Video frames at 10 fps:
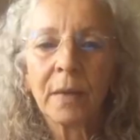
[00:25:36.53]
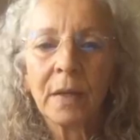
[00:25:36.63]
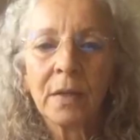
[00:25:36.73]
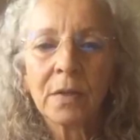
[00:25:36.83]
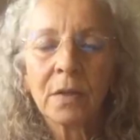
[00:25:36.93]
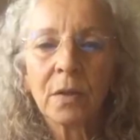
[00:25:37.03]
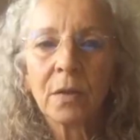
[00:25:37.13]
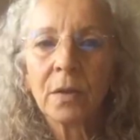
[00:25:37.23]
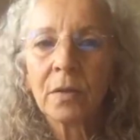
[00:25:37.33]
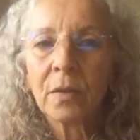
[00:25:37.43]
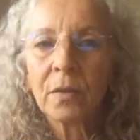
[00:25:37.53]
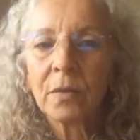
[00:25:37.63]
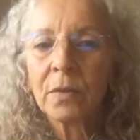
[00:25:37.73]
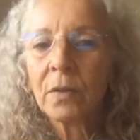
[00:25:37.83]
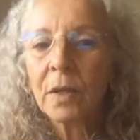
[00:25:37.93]
So
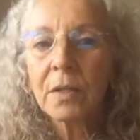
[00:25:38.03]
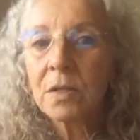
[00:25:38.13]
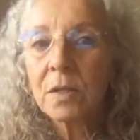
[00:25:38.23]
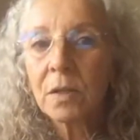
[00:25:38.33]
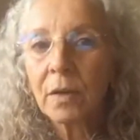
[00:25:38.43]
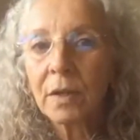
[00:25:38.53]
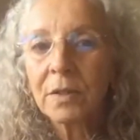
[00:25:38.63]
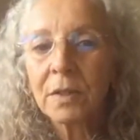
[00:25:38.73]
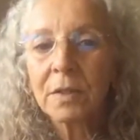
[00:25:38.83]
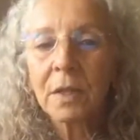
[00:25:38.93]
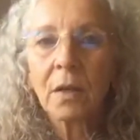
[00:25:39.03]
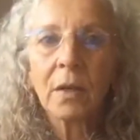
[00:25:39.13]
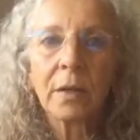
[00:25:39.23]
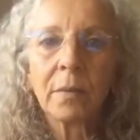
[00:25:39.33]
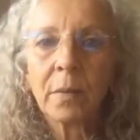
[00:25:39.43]
don't get discouraged and say, oh, I
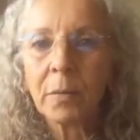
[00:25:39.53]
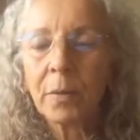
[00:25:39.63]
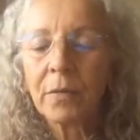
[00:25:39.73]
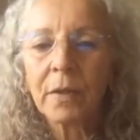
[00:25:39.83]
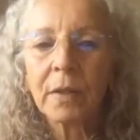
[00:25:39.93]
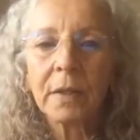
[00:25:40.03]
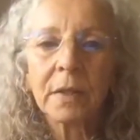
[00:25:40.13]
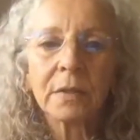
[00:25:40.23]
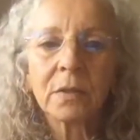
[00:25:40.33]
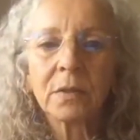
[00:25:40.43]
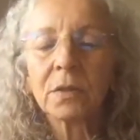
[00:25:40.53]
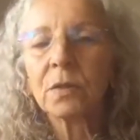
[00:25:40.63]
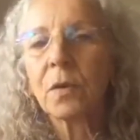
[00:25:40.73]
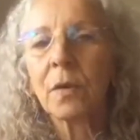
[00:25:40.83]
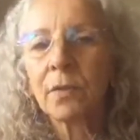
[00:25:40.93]
didn't do it perfectly, and so just
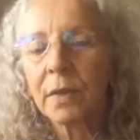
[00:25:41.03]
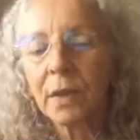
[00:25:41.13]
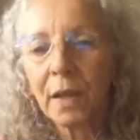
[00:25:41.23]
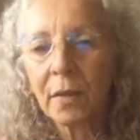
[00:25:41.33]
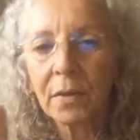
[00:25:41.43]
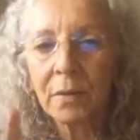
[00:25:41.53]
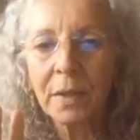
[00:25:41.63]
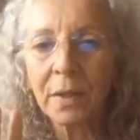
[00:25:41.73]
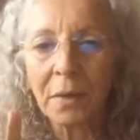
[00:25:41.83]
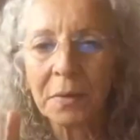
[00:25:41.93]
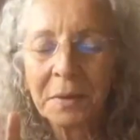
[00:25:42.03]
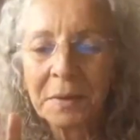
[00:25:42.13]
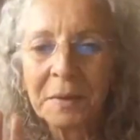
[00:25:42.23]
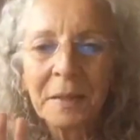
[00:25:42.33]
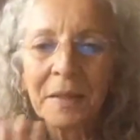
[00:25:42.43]
throw everything out the window.
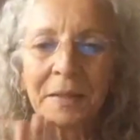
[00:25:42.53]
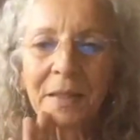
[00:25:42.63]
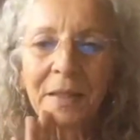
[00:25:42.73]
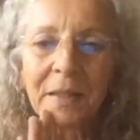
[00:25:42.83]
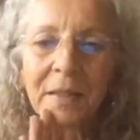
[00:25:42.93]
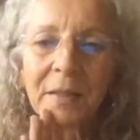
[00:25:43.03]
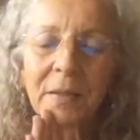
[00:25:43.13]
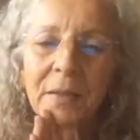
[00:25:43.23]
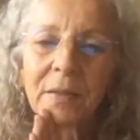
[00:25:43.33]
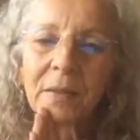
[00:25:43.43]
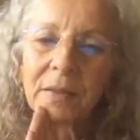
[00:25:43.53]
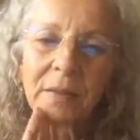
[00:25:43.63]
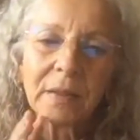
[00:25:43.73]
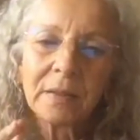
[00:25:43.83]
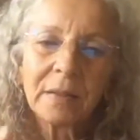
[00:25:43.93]
And
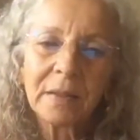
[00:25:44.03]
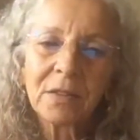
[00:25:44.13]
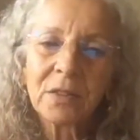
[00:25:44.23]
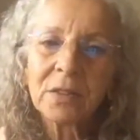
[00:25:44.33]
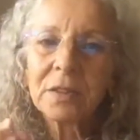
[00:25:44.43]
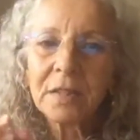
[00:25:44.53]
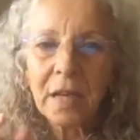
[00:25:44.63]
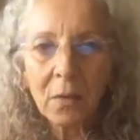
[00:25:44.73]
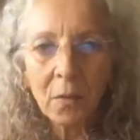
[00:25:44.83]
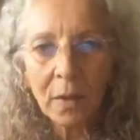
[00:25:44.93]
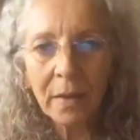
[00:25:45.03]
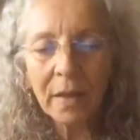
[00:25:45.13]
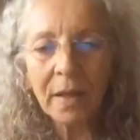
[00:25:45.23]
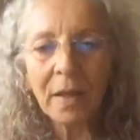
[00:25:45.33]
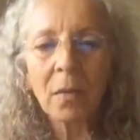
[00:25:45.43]
just take one
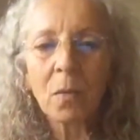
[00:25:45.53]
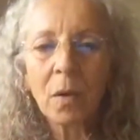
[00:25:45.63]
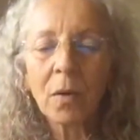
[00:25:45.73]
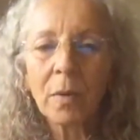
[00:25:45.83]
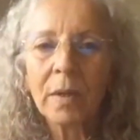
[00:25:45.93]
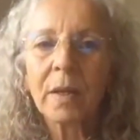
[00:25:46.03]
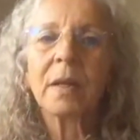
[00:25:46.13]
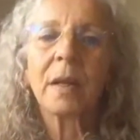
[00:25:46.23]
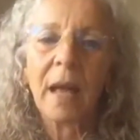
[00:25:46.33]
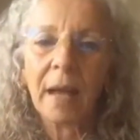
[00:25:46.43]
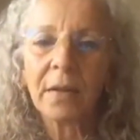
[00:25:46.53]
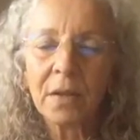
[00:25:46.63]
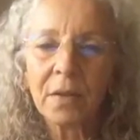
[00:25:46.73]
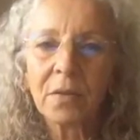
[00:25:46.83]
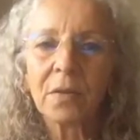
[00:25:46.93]
thing, work with it, add
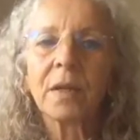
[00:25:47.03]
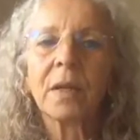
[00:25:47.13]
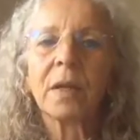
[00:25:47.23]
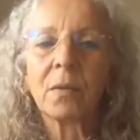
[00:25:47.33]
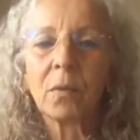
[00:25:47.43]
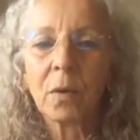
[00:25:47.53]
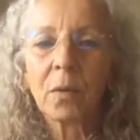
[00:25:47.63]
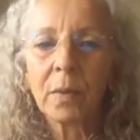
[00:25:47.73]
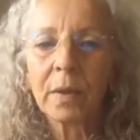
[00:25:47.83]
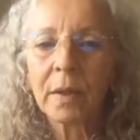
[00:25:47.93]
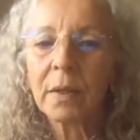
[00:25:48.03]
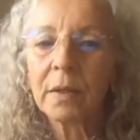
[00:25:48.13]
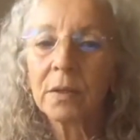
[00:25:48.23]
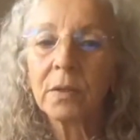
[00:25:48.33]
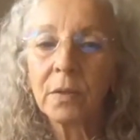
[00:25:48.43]
another thing, work with it
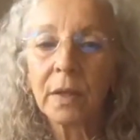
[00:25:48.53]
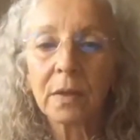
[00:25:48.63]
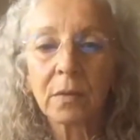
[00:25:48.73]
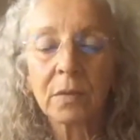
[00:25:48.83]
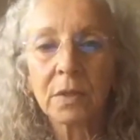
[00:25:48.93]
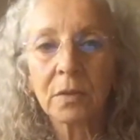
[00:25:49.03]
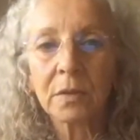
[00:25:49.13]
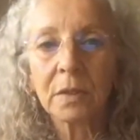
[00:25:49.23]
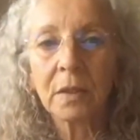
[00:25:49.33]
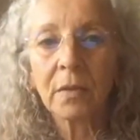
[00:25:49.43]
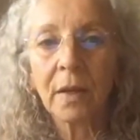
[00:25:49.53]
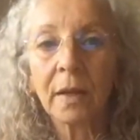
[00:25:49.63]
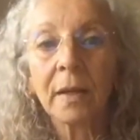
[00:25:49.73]
until you get the results that you like.